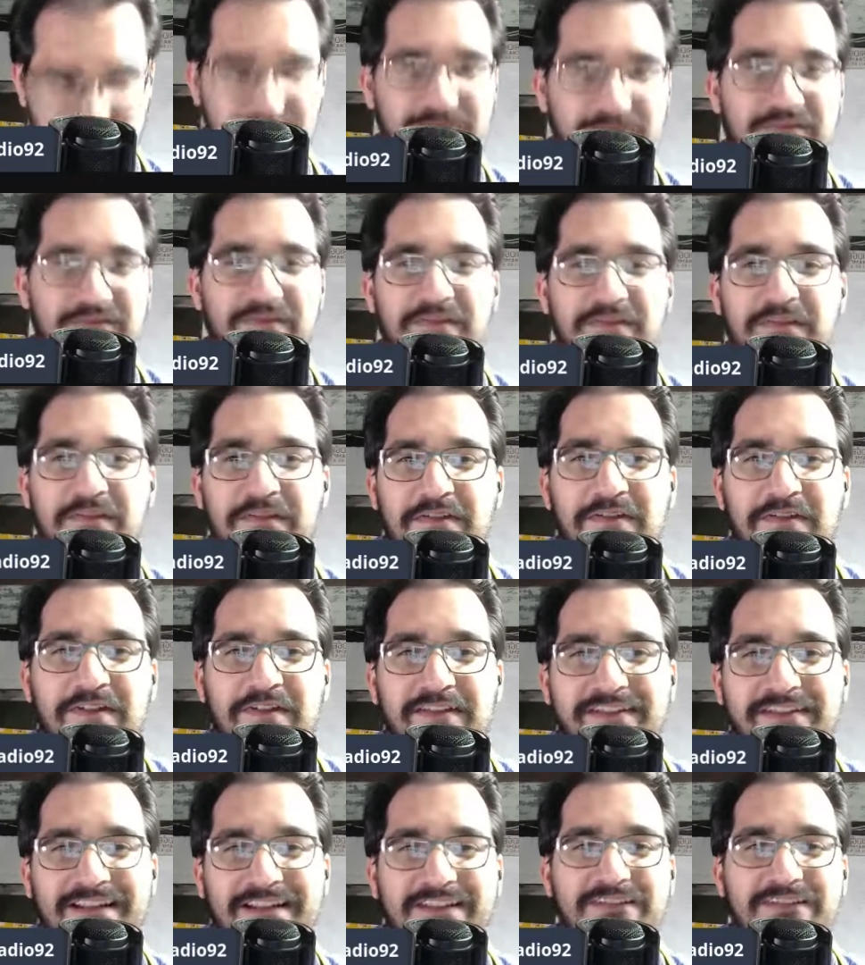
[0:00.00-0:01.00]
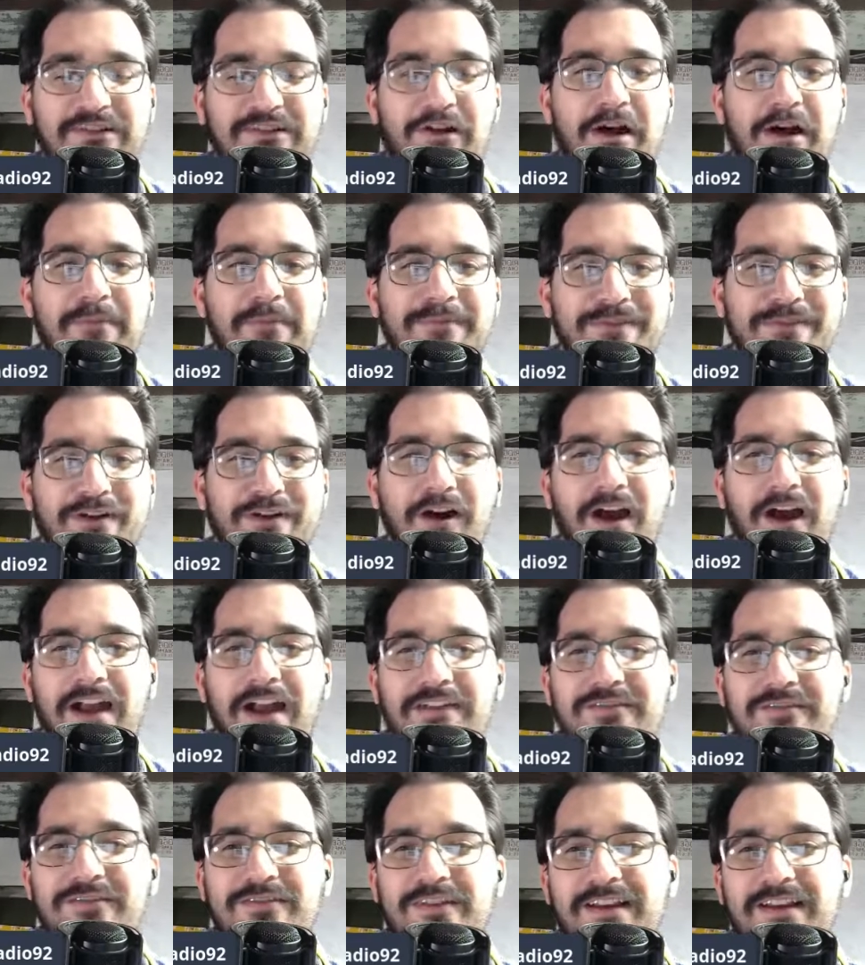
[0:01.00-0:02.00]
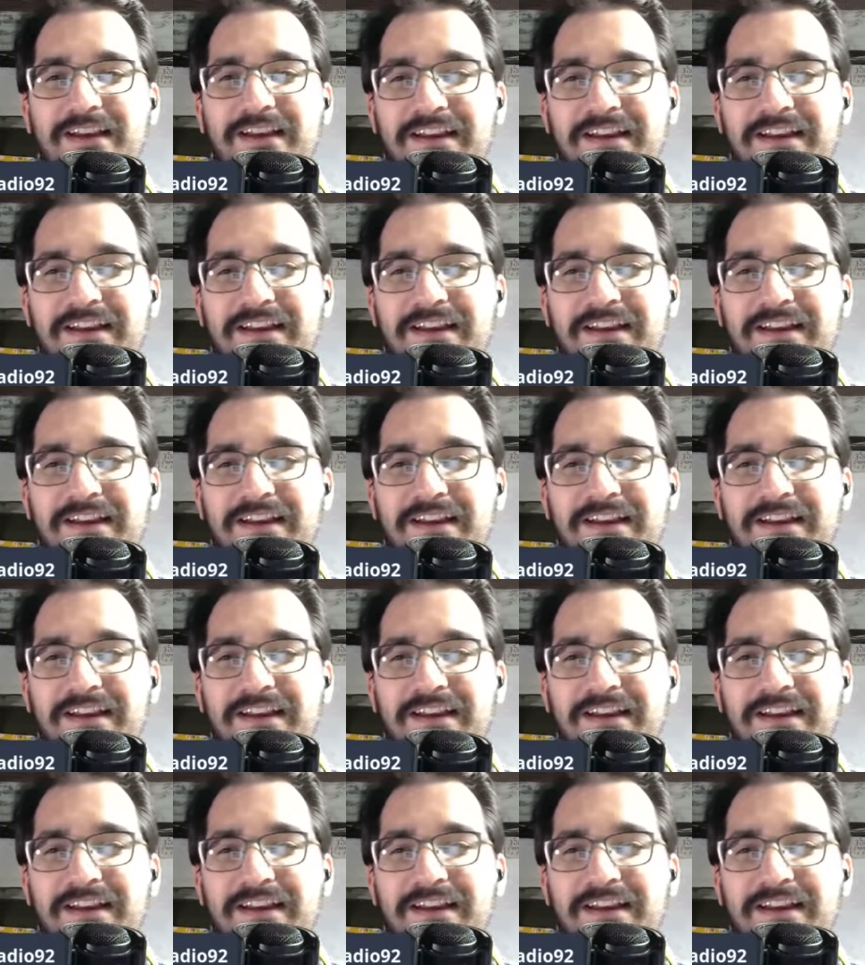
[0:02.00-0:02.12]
of a top notch,